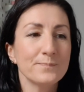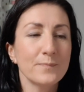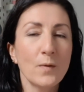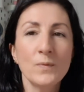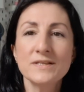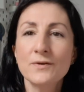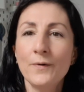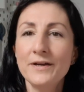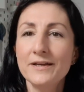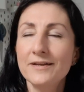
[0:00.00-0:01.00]
was
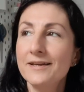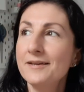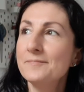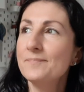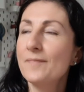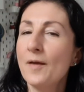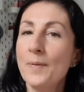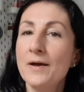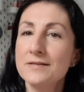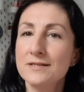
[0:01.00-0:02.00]
quite a
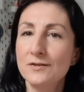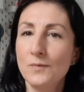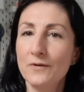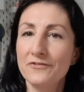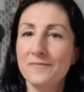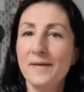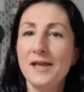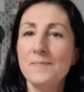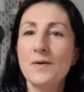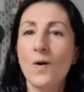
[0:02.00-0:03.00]
personal one for me,
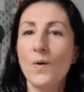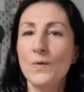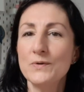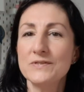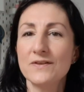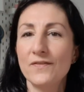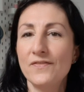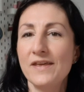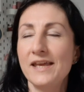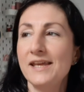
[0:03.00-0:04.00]
because
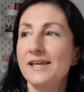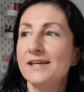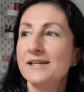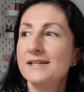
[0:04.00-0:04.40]
the